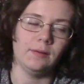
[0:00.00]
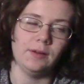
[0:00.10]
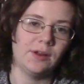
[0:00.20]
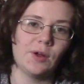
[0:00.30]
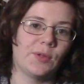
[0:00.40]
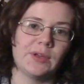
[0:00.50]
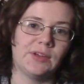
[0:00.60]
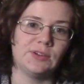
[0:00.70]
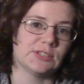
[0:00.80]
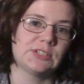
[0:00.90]
you know, like
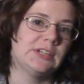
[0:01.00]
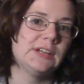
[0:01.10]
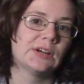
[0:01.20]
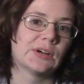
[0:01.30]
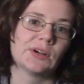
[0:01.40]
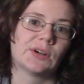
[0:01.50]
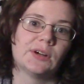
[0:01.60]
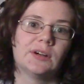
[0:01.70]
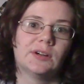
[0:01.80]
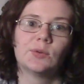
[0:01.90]
you just hear
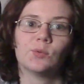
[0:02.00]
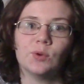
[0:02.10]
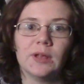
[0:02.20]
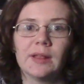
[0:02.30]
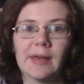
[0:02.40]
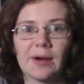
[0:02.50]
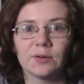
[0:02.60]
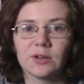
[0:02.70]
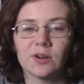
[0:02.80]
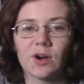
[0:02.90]
really
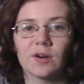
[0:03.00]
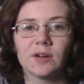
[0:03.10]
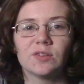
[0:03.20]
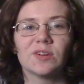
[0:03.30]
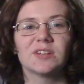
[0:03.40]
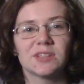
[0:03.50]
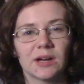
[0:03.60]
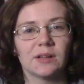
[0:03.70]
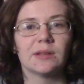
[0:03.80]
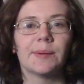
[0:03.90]
loud guitar. It's very
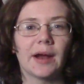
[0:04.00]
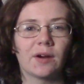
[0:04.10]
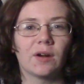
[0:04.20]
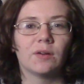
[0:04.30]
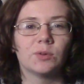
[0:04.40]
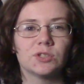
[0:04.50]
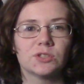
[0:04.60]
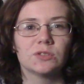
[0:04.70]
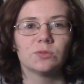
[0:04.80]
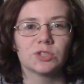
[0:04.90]
subtle in the background,
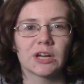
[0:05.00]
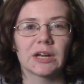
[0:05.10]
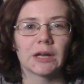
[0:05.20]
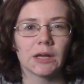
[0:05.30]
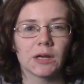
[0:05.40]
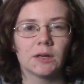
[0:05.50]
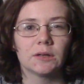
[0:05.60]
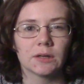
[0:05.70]
which I can dig.